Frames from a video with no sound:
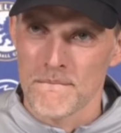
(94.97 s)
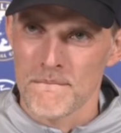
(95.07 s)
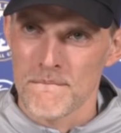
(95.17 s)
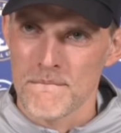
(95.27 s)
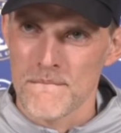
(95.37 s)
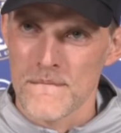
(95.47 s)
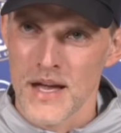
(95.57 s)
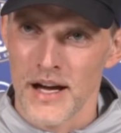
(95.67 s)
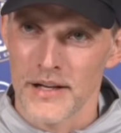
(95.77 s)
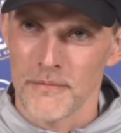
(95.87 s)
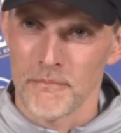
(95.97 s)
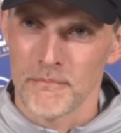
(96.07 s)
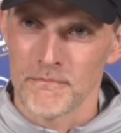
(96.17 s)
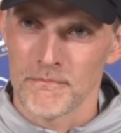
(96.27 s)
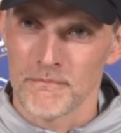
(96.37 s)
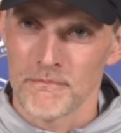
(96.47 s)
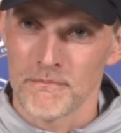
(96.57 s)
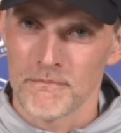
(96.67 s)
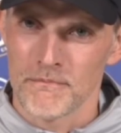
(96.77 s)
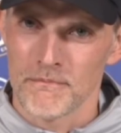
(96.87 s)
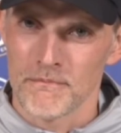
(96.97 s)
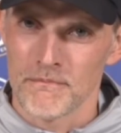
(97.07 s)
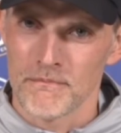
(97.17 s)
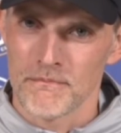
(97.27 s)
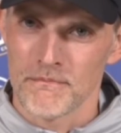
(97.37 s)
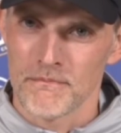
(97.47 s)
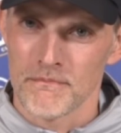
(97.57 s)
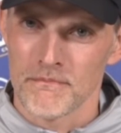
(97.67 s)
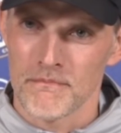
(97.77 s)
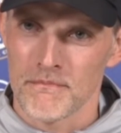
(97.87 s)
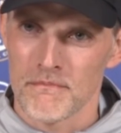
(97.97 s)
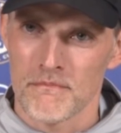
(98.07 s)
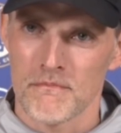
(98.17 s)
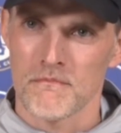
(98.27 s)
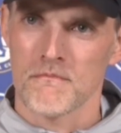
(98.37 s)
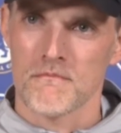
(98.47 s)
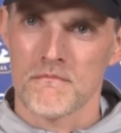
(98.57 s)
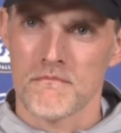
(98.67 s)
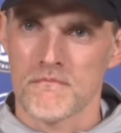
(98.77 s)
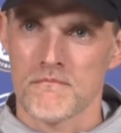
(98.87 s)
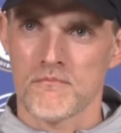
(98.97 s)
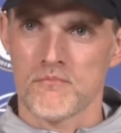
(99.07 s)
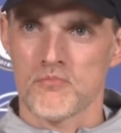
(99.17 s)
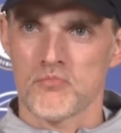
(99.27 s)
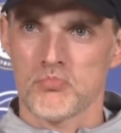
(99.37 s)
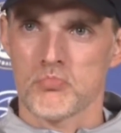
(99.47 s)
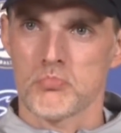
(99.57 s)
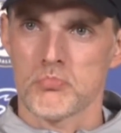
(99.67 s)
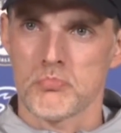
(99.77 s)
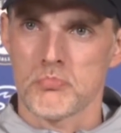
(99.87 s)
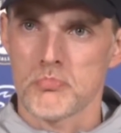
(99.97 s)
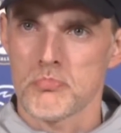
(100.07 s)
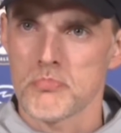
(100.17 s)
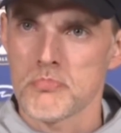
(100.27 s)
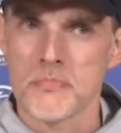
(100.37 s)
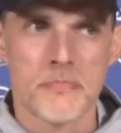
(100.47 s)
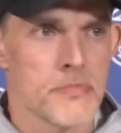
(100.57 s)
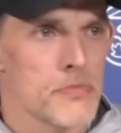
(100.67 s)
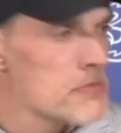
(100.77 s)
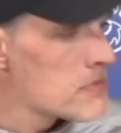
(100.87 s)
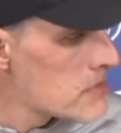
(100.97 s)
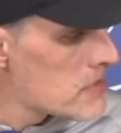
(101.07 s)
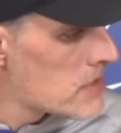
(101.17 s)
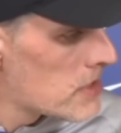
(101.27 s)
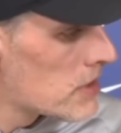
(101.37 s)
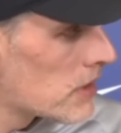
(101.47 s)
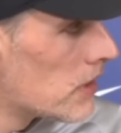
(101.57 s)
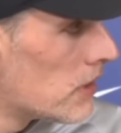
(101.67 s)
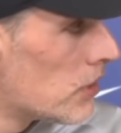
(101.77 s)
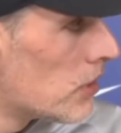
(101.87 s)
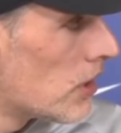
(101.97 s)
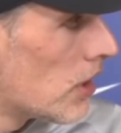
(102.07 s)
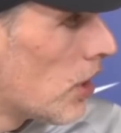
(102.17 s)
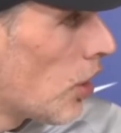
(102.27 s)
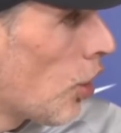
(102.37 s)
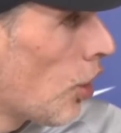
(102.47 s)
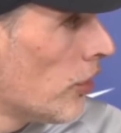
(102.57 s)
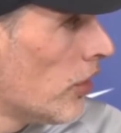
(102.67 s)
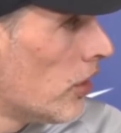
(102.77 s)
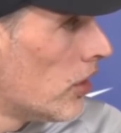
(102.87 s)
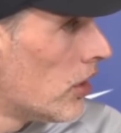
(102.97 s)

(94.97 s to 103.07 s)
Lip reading: Hi, Thomas. Hi. Just on Callum, I appreciate that you weren't involved in his decision, and so I'm not asking you to go into details. Wow.